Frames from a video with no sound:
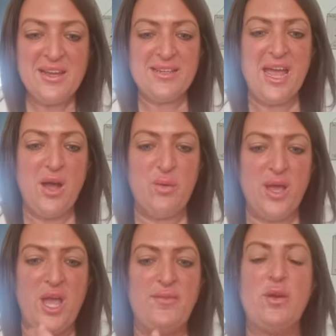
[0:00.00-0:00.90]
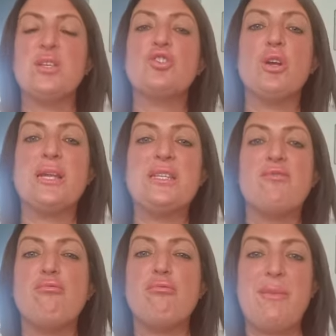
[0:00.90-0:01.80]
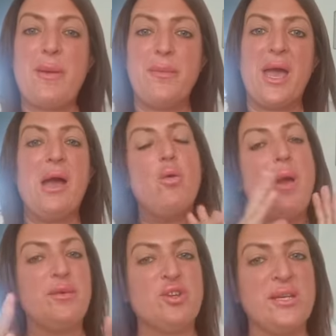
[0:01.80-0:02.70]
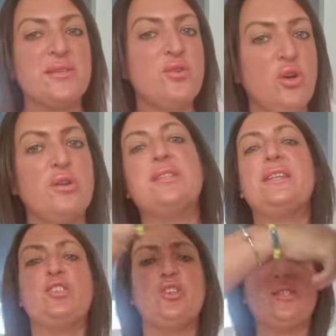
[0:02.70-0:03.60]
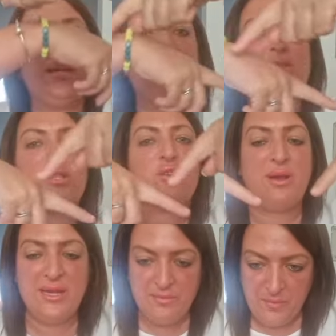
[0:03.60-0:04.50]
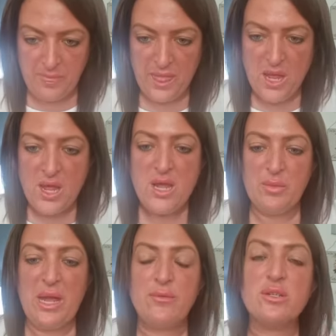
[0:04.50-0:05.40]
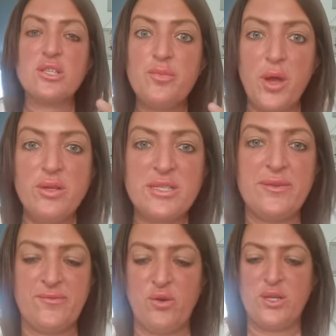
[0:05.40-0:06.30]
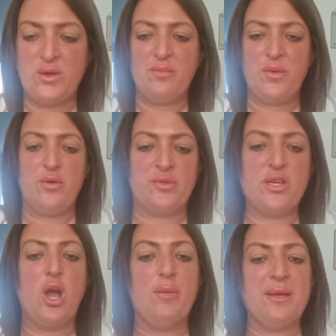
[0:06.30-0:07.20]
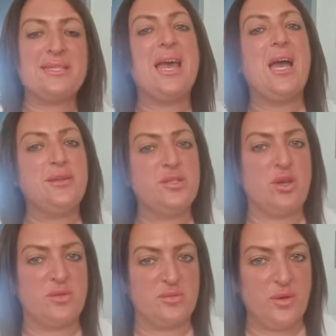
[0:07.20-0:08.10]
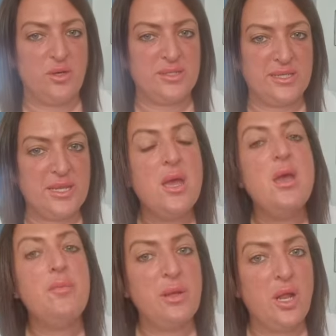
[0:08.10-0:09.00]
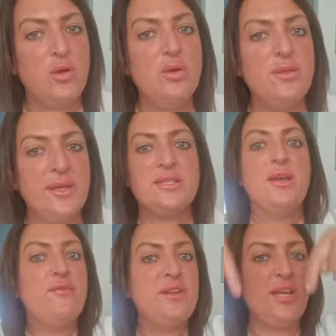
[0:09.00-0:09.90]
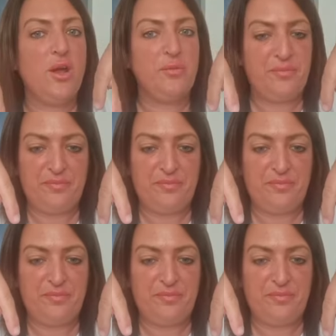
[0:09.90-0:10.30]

Now, uh, if you are struggling to remember our web address, of course, it is just here on screen. We have also posted it for you in both the comments and description boxes below this video.